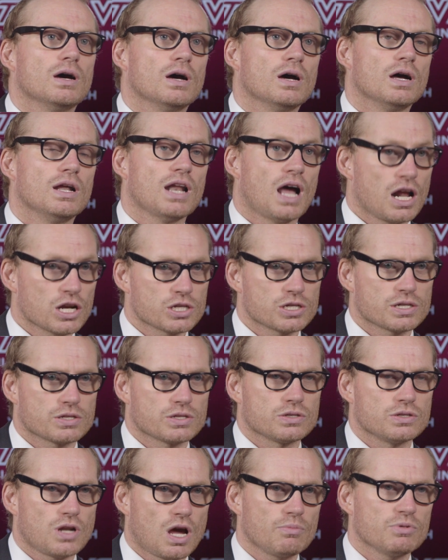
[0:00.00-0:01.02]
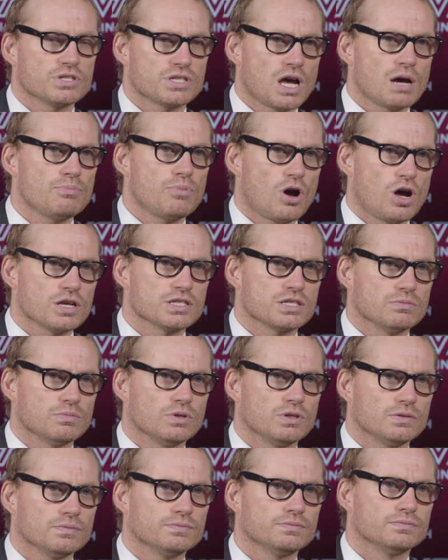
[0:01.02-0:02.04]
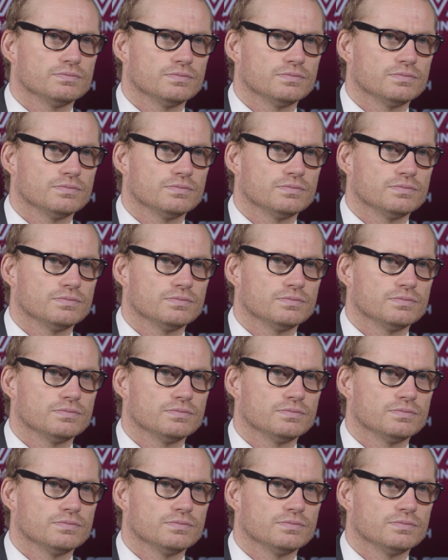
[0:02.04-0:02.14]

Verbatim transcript: uh, large tsunamis are possible.